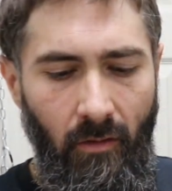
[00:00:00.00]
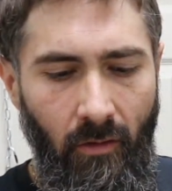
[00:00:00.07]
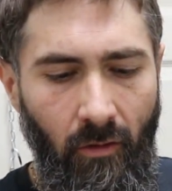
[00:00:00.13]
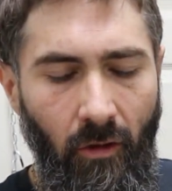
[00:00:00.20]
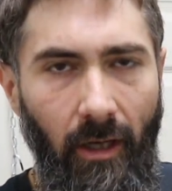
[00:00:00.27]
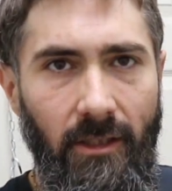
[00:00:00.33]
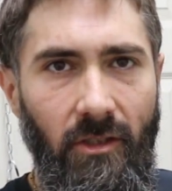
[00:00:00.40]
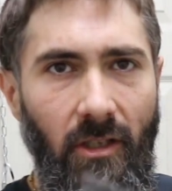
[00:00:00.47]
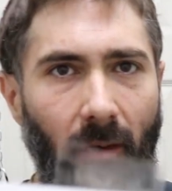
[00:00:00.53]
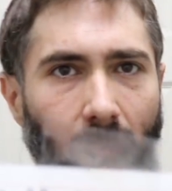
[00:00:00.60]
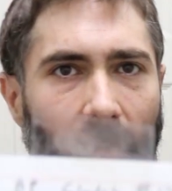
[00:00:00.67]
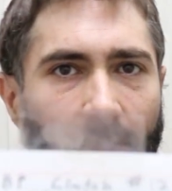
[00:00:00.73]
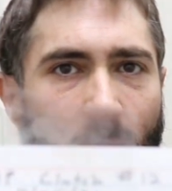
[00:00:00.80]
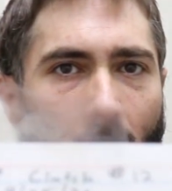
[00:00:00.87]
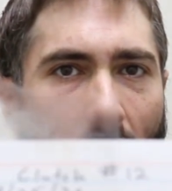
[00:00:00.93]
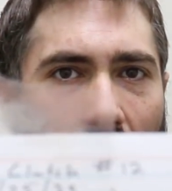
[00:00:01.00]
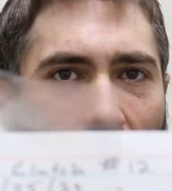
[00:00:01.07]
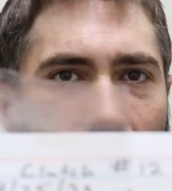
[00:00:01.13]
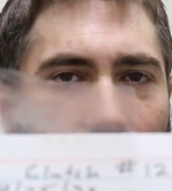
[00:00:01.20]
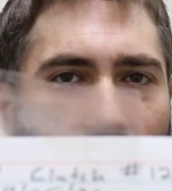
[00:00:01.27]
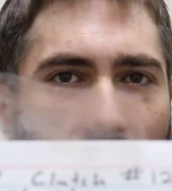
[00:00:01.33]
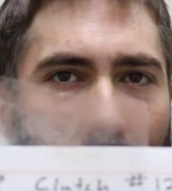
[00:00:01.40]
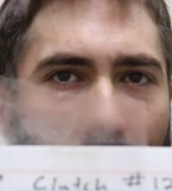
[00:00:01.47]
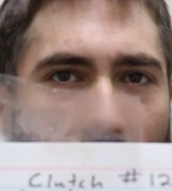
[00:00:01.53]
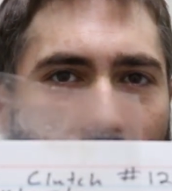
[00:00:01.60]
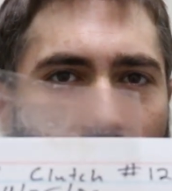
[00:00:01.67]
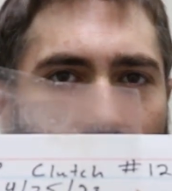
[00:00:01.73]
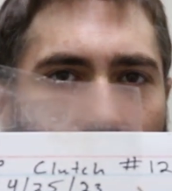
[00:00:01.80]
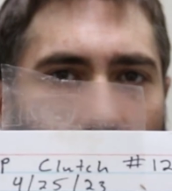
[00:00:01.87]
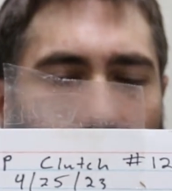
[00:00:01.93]
clutch number 12 here
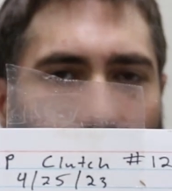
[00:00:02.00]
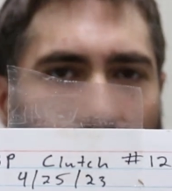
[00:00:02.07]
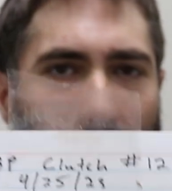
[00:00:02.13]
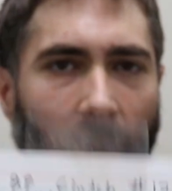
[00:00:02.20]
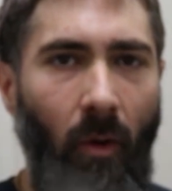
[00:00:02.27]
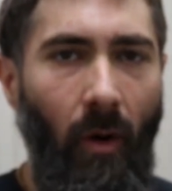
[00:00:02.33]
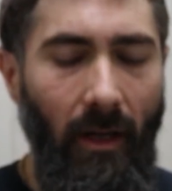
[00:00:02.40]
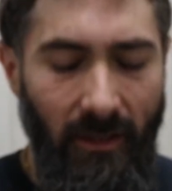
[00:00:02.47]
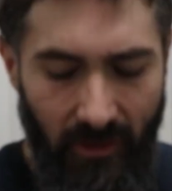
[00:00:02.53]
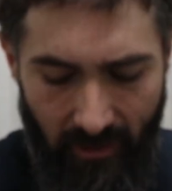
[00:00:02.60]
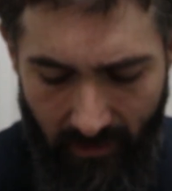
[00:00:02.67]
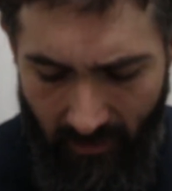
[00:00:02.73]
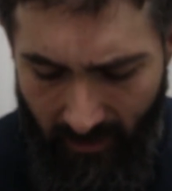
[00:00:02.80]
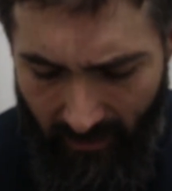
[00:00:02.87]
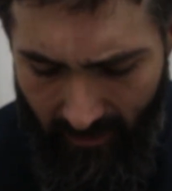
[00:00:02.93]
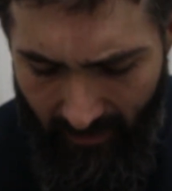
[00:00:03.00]
at question.